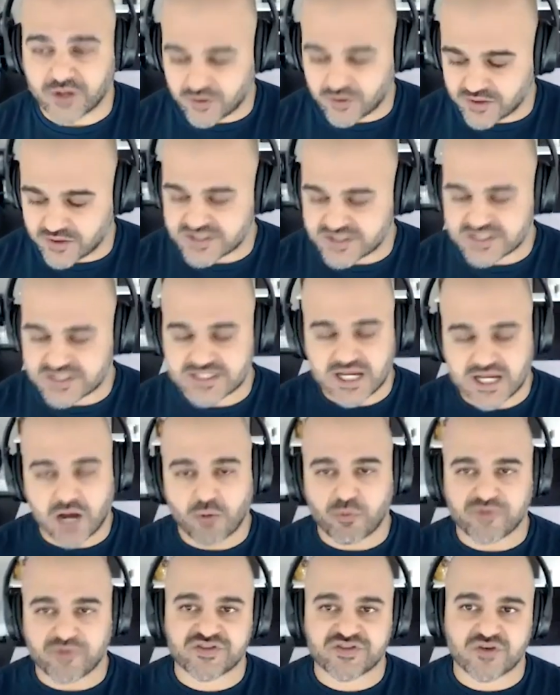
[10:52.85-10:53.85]
This is how
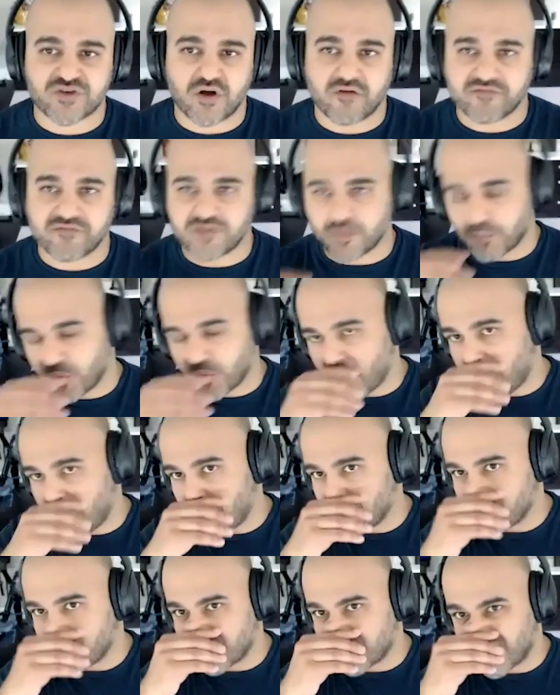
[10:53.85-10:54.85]
we've solved the
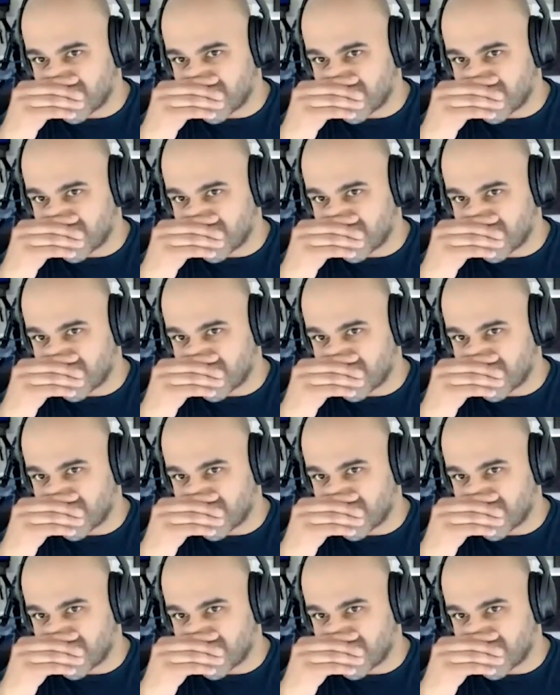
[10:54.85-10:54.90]
problem.